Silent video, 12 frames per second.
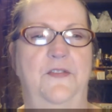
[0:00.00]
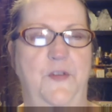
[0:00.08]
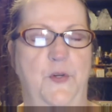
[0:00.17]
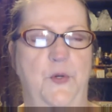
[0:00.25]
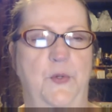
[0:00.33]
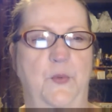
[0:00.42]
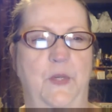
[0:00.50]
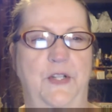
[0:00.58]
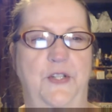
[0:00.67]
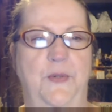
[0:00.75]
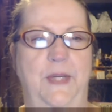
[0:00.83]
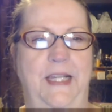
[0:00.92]
Food,
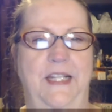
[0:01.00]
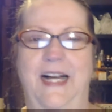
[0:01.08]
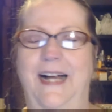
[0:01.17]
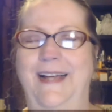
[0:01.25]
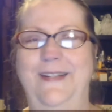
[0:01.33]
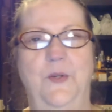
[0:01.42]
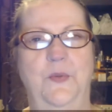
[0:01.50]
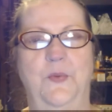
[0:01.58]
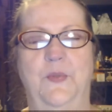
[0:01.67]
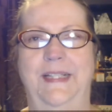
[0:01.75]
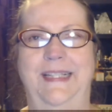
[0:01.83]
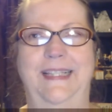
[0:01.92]
what do you eat? I don't
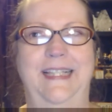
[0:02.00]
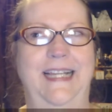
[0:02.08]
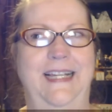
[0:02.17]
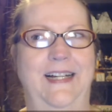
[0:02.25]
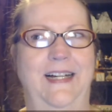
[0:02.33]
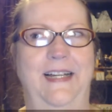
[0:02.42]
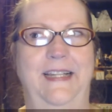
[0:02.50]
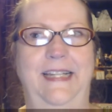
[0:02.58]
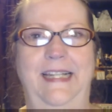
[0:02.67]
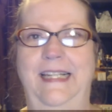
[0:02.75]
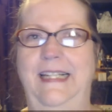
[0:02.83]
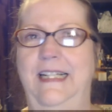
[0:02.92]
really think I
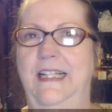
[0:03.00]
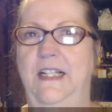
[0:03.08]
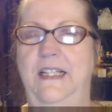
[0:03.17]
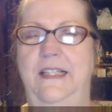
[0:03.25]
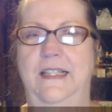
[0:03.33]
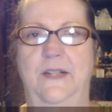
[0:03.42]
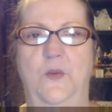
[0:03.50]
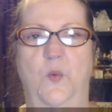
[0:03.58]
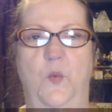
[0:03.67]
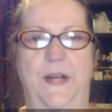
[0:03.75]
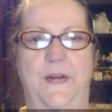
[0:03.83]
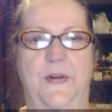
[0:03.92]
eat
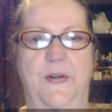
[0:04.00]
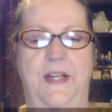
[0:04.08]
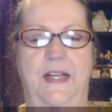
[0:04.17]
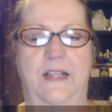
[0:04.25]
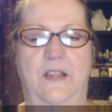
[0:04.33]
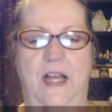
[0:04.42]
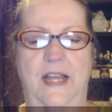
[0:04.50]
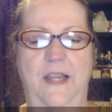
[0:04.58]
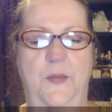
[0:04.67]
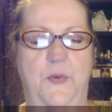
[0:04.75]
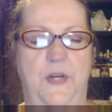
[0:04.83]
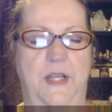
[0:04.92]
anything weird. I
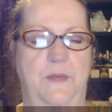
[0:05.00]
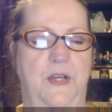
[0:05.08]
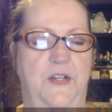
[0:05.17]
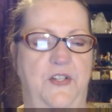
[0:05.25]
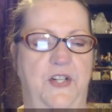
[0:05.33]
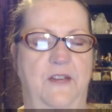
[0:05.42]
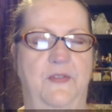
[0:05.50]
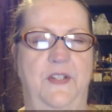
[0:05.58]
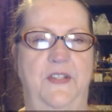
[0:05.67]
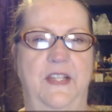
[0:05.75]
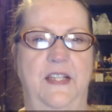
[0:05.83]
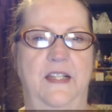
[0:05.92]
like pretty much
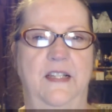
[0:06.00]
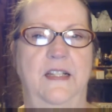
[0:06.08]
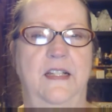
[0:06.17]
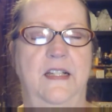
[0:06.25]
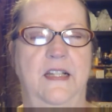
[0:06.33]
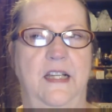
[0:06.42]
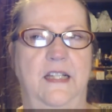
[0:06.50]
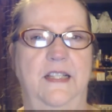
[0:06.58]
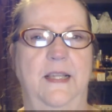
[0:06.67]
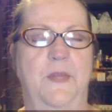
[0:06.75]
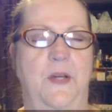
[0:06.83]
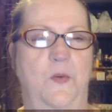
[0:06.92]
everything
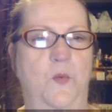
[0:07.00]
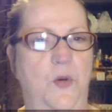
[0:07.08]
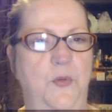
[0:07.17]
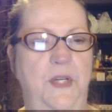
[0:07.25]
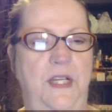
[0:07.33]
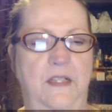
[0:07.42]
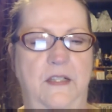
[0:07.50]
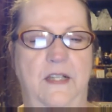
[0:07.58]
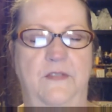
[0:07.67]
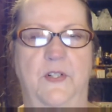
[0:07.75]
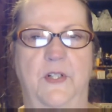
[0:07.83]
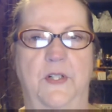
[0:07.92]
except I won't eat
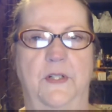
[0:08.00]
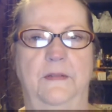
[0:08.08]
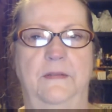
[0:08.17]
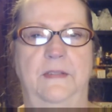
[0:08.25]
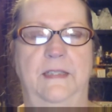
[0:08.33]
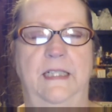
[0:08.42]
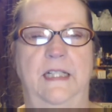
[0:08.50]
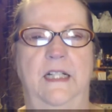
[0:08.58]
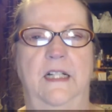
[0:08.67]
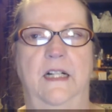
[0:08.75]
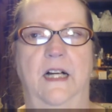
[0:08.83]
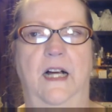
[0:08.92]
liver.
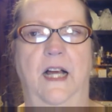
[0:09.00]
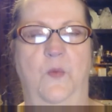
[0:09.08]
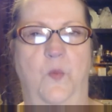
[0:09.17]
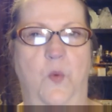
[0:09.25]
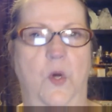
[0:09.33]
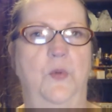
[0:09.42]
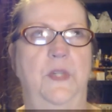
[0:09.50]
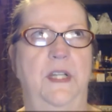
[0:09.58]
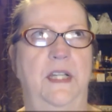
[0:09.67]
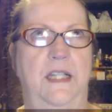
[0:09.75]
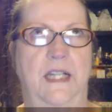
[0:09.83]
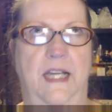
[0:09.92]
I won't
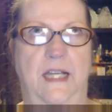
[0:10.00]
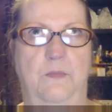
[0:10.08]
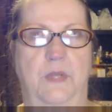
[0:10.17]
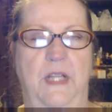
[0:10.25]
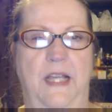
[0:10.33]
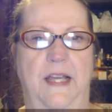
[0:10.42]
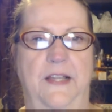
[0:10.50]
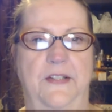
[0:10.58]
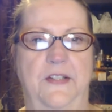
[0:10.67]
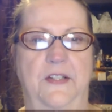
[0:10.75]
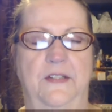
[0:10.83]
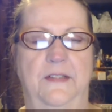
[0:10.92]
eat
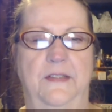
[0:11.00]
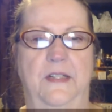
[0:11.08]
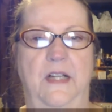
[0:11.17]
eggplant.